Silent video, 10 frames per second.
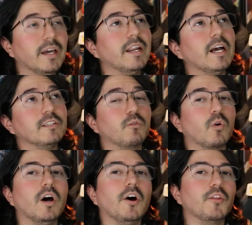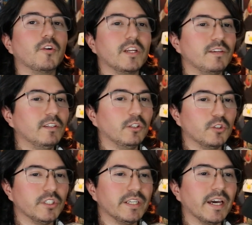And as for other
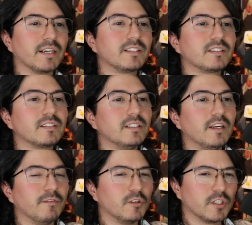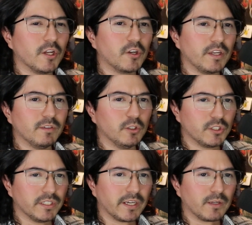eeveelution decks, if there's another
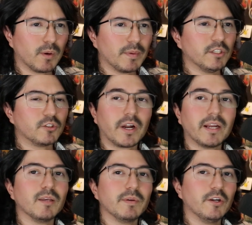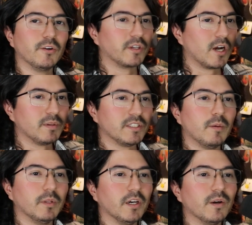eeveelution deck you want me to try, let me know in the comments
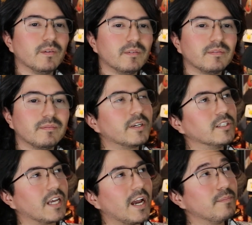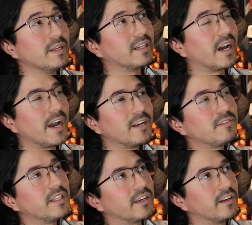down below. Because I've been kind of
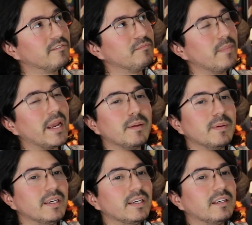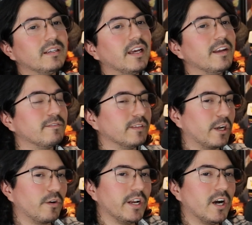thinking of maybe a
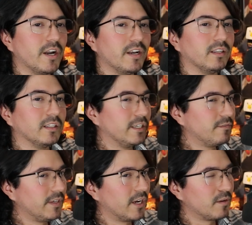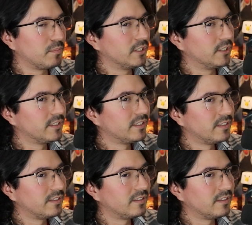Flareon Leafeon build.
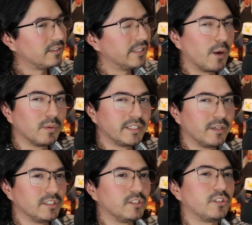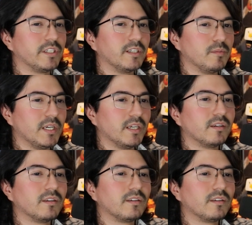That one sounds interesting to me.